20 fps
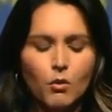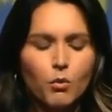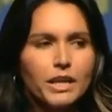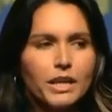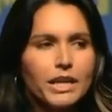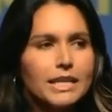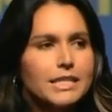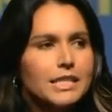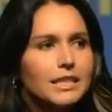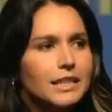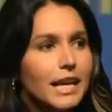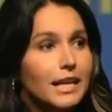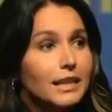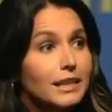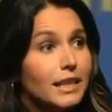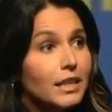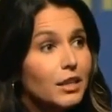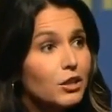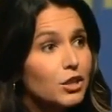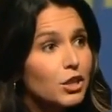We need to let
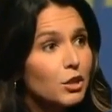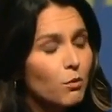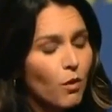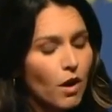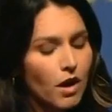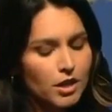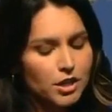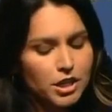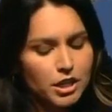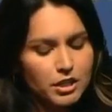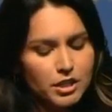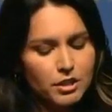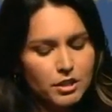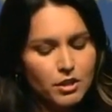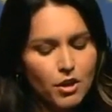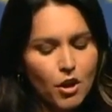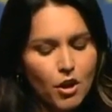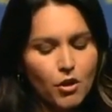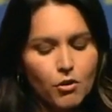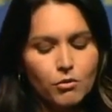leaders in
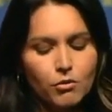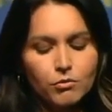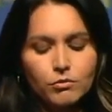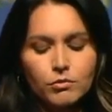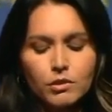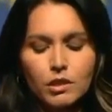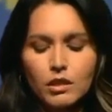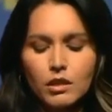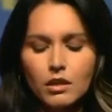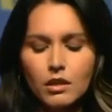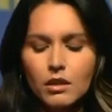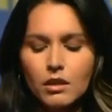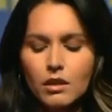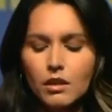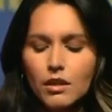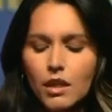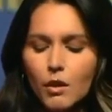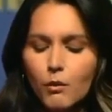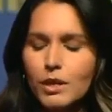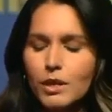Washington know
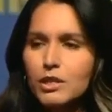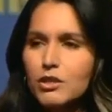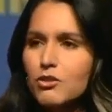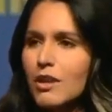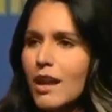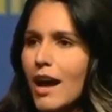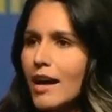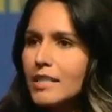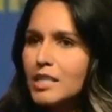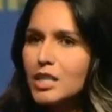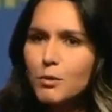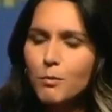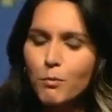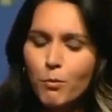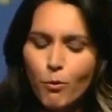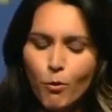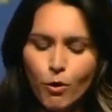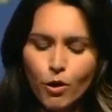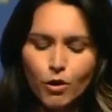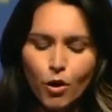that we do not
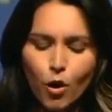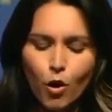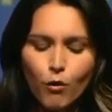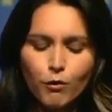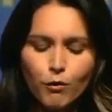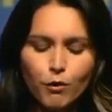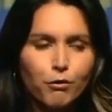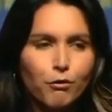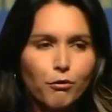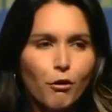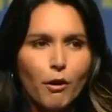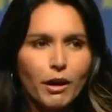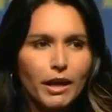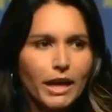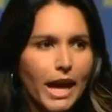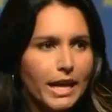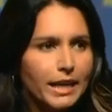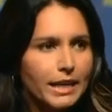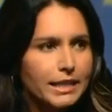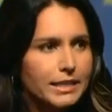support
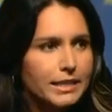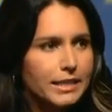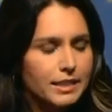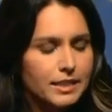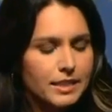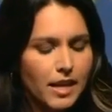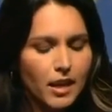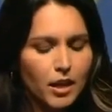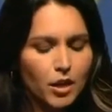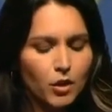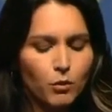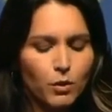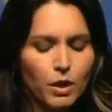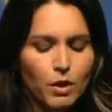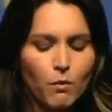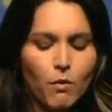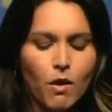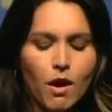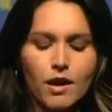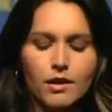overthrowing any dictator
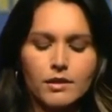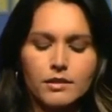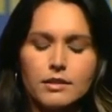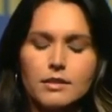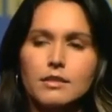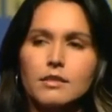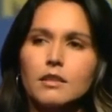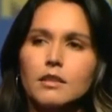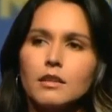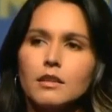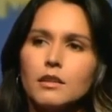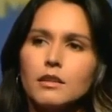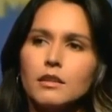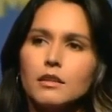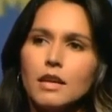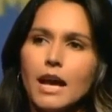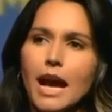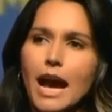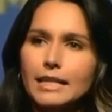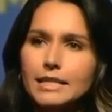we want,
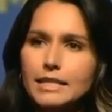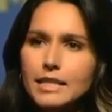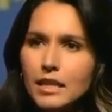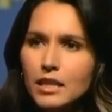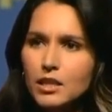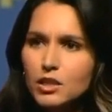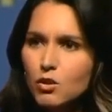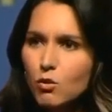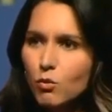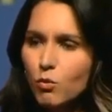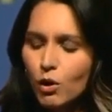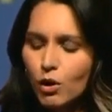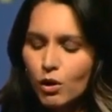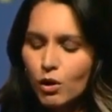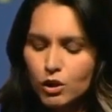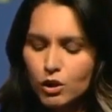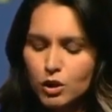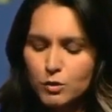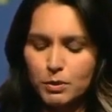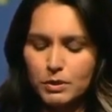acting as the
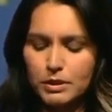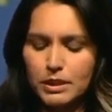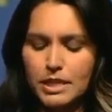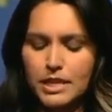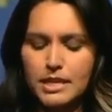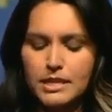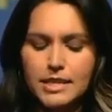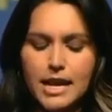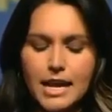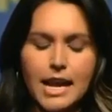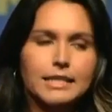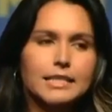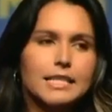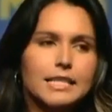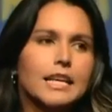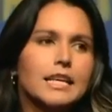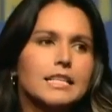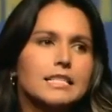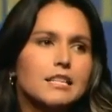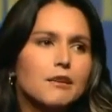world's police,
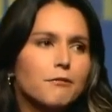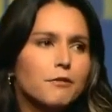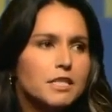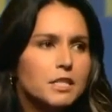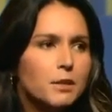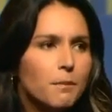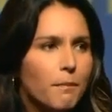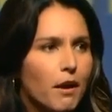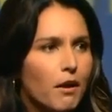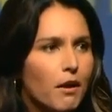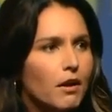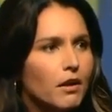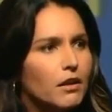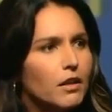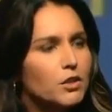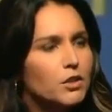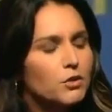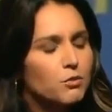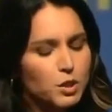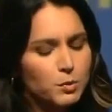acting as if it's
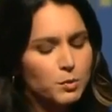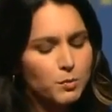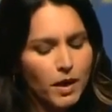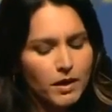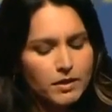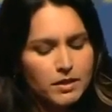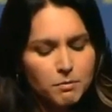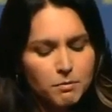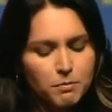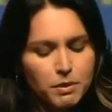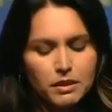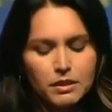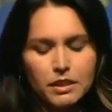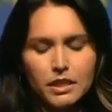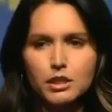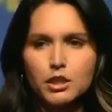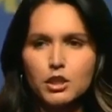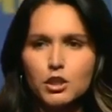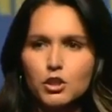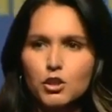America's
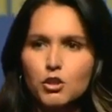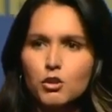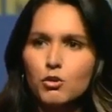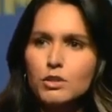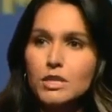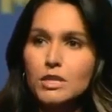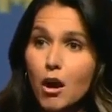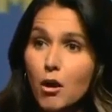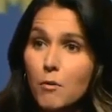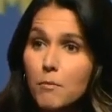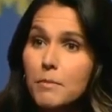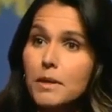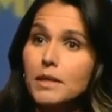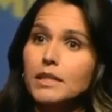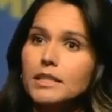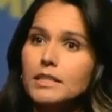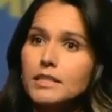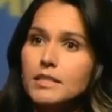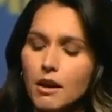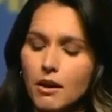responsibility to use our
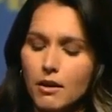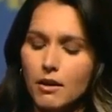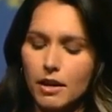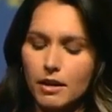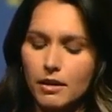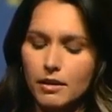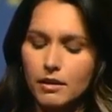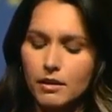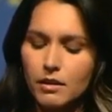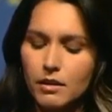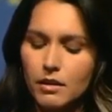military